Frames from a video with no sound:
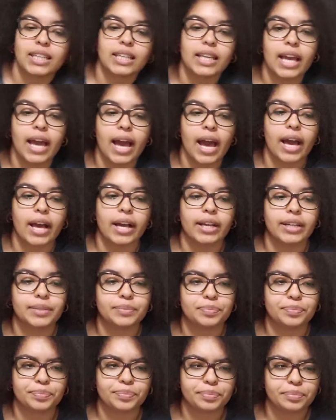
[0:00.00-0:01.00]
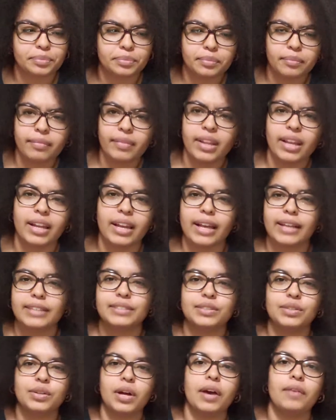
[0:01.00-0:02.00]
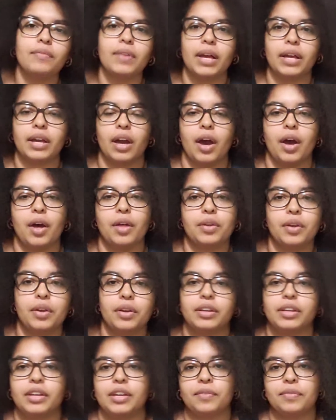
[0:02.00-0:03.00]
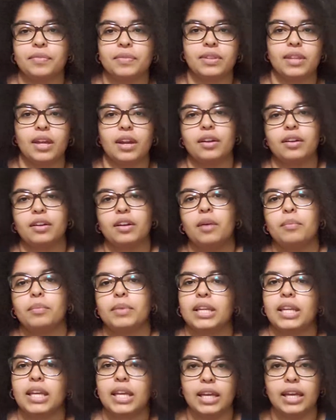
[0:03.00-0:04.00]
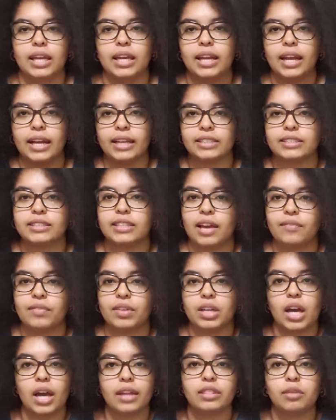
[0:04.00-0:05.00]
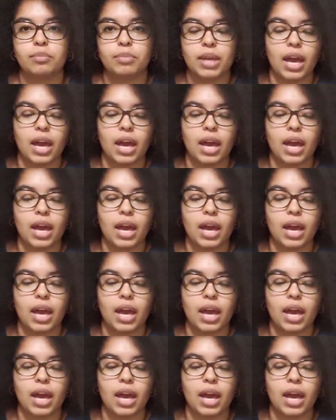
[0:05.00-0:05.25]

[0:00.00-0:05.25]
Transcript: yeah, and I still have like other gifts that are coming in. I just haven't got them